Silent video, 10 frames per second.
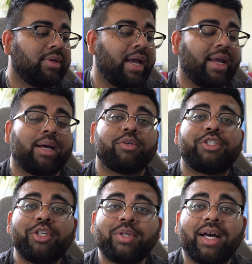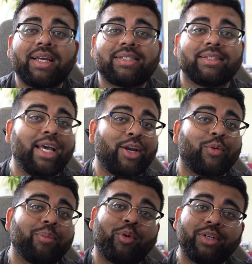and I will see you guys later
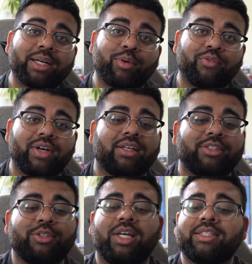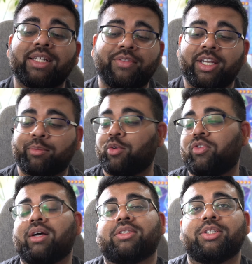with more deck profiles. You guys love the deck
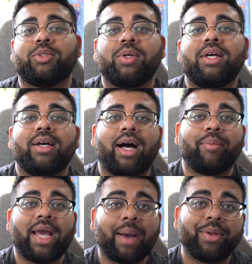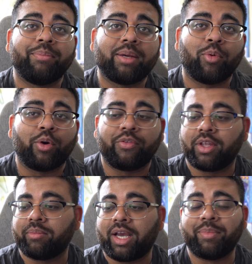profiles, so I'll be happy to make more of
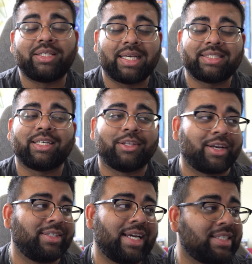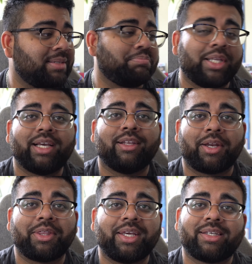them. I've been testing a lot of decks and playing a lot
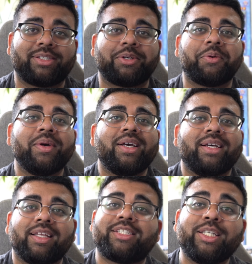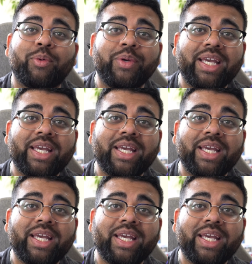of things, so let's see what we